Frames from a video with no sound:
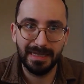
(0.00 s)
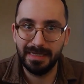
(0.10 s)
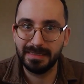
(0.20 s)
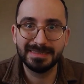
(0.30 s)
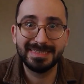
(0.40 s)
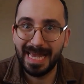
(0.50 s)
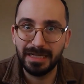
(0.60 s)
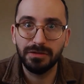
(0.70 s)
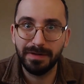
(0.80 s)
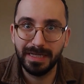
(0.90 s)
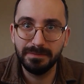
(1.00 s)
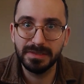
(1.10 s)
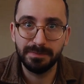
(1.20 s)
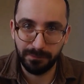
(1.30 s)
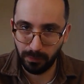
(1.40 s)
like 10
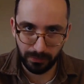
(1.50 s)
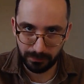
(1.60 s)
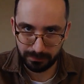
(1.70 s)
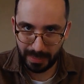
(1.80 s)
grams before